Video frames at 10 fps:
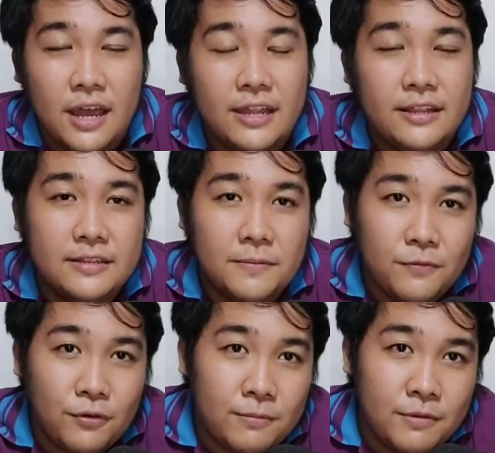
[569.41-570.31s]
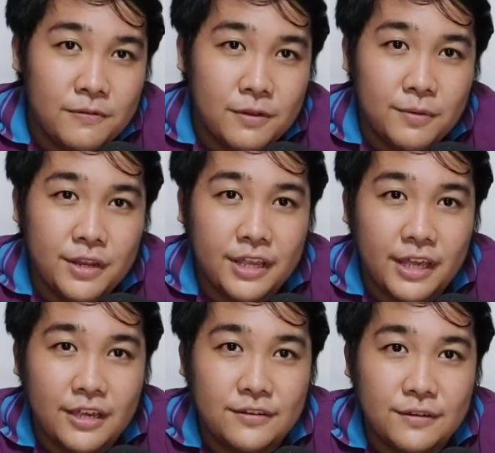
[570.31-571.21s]
and it's a form of
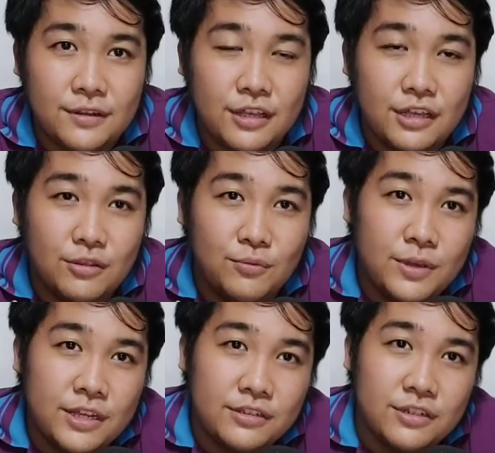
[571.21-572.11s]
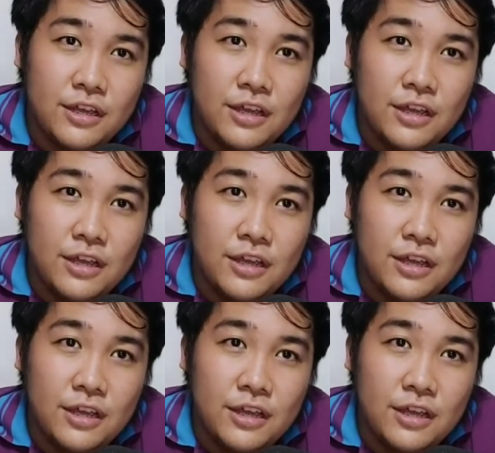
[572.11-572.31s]
communication in which